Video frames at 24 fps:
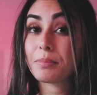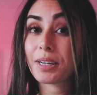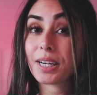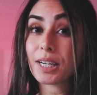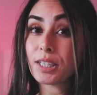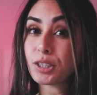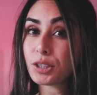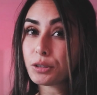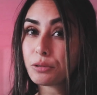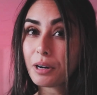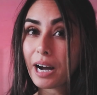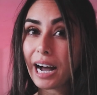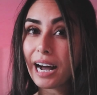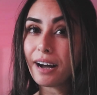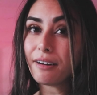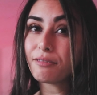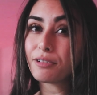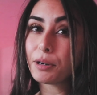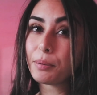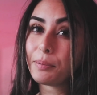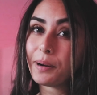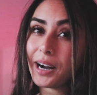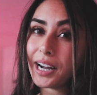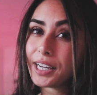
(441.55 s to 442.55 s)
but I do
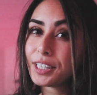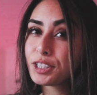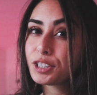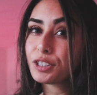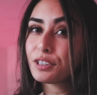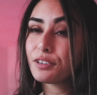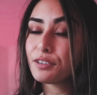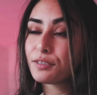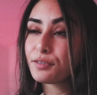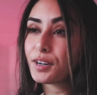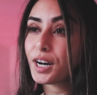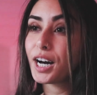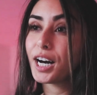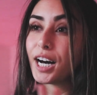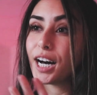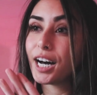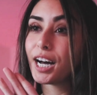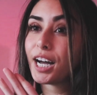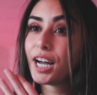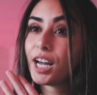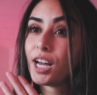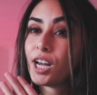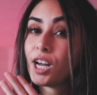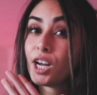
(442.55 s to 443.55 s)
have a bunch of
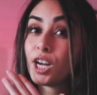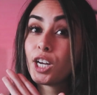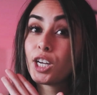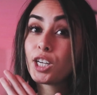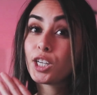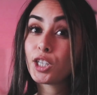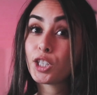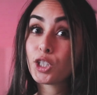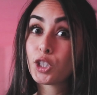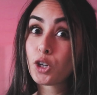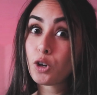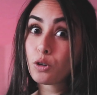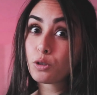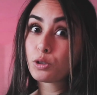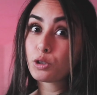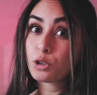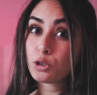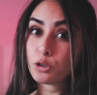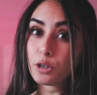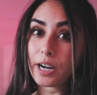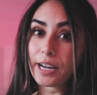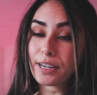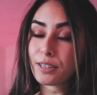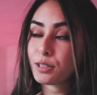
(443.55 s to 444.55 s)
uh,
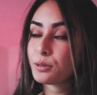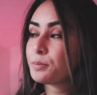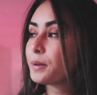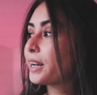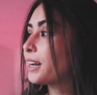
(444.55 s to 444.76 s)
huge trash